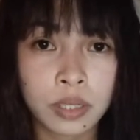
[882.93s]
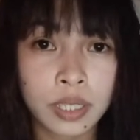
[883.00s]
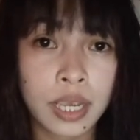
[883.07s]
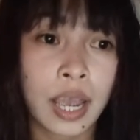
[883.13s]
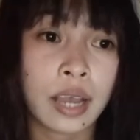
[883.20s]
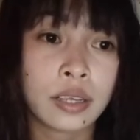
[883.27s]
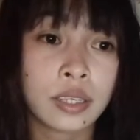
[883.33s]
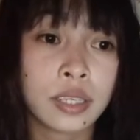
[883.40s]

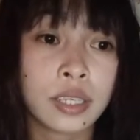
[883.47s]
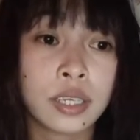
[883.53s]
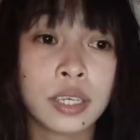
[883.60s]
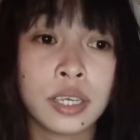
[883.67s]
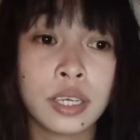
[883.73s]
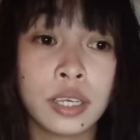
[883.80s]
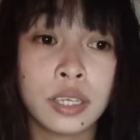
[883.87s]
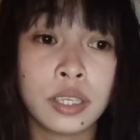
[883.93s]
task
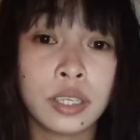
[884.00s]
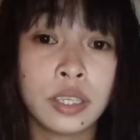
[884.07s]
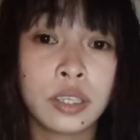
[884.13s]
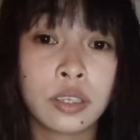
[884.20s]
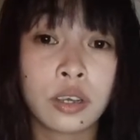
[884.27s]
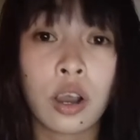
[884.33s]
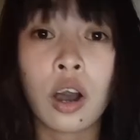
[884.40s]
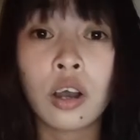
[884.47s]
that
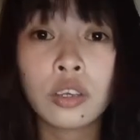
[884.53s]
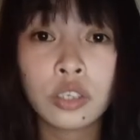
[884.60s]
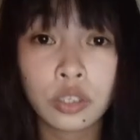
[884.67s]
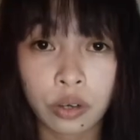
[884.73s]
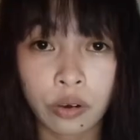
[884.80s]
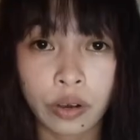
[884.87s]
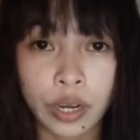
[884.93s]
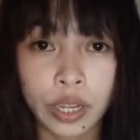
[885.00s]
is
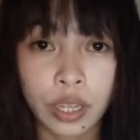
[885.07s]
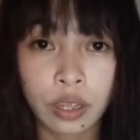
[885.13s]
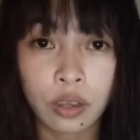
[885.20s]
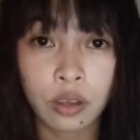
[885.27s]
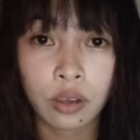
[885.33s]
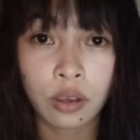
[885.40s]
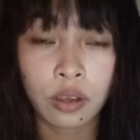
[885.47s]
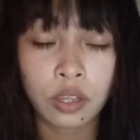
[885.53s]
contrary
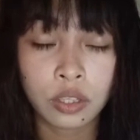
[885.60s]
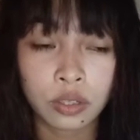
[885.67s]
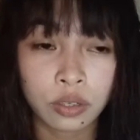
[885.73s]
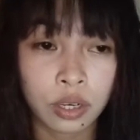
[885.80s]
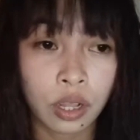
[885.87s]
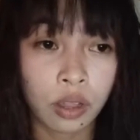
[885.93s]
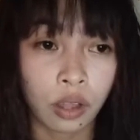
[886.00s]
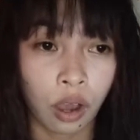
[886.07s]

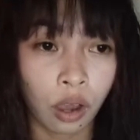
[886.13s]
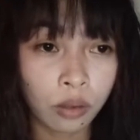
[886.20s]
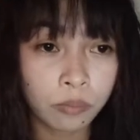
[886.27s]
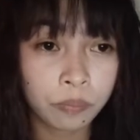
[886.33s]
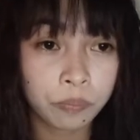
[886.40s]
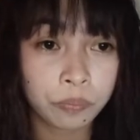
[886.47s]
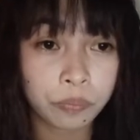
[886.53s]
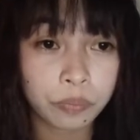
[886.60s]
to the law,
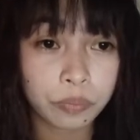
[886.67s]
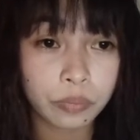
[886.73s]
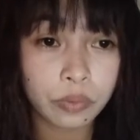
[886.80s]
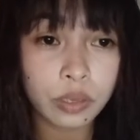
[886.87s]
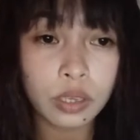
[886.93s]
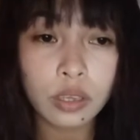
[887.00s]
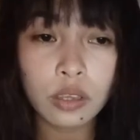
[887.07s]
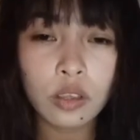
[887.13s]

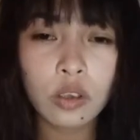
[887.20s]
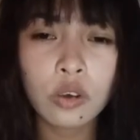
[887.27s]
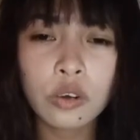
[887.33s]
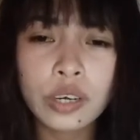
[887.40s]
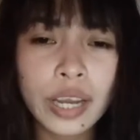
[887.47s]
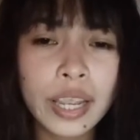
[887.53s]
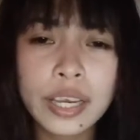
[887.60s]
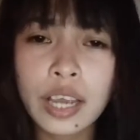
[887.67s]

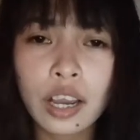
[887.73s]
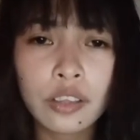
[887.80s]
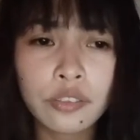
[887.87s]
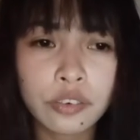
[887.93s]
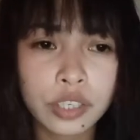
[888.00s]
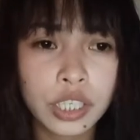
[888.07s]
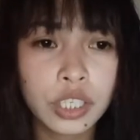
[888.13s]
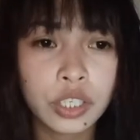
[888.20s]
or any
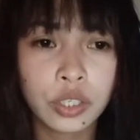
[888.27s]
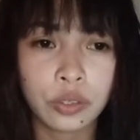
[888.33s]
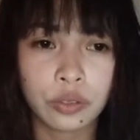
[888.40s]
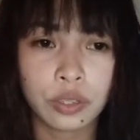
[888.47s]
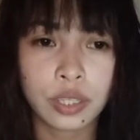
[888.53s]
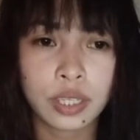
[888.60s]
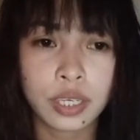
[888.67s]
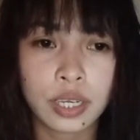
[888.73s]
other
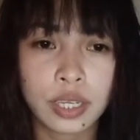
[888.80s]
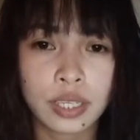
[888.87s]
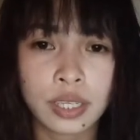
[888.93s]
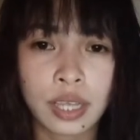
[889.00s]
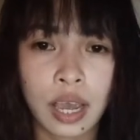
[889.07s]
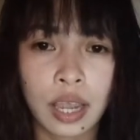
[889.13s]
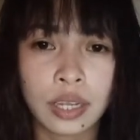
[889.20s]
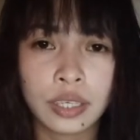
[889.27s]
issues that
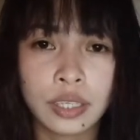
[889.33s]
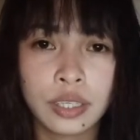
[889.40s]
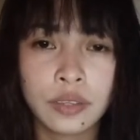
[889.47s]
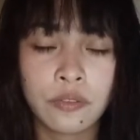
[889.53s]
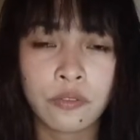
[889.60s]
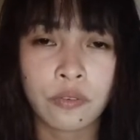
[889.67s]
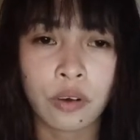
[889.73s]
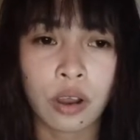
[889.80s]
aside
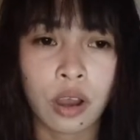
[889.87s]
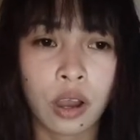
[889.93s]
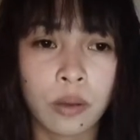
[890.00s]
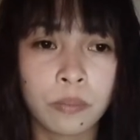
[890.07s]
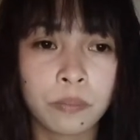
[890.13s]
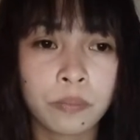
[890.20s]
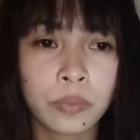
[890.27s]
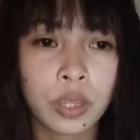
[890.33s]

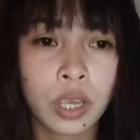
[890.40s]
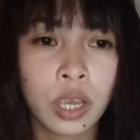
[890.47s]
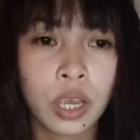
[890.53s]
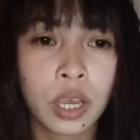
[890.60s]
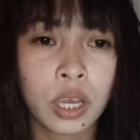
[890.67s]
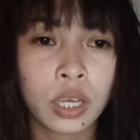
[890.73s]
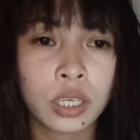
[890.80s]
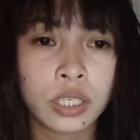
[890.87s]
from
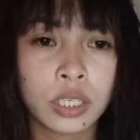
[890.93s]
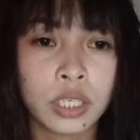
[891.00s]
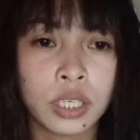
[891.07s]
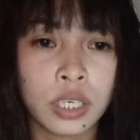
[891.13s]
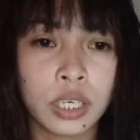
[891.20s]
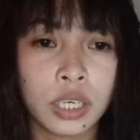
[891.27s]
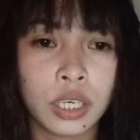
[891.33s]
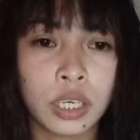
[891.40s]

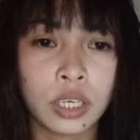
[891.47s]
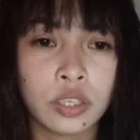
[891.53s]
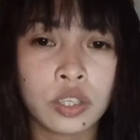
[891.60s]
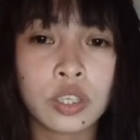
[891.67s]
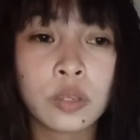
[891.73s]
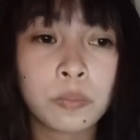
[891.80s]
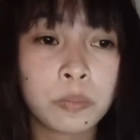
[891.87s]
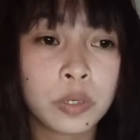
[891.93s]
the
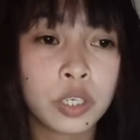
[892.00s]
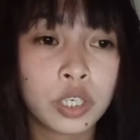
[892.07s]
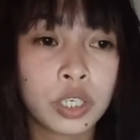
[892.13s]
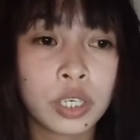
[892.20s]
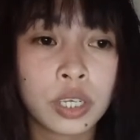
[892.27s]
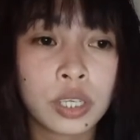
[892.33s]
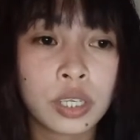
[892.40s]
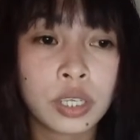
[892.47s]

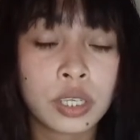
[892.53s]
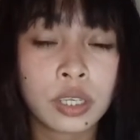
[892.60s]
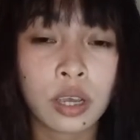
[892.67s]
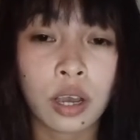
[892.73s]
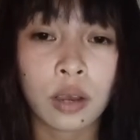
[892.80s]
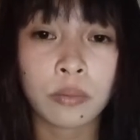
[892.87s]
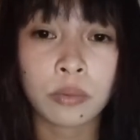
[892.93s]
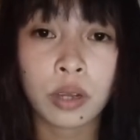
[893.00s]
suspicious
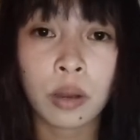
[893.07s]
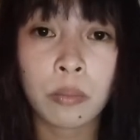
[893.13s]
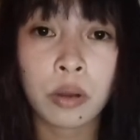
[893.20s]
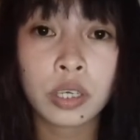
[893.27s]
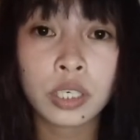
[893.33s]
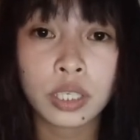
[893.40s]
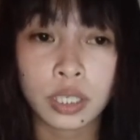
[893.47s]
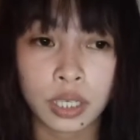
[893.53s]

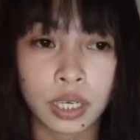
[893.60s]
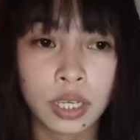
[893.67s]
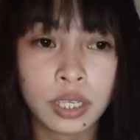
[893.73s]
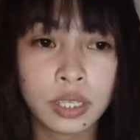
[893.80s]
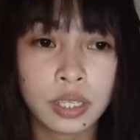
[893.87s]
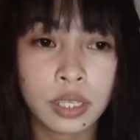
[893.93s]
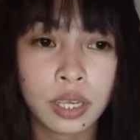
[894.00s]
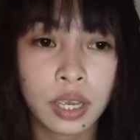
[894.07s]
commodities,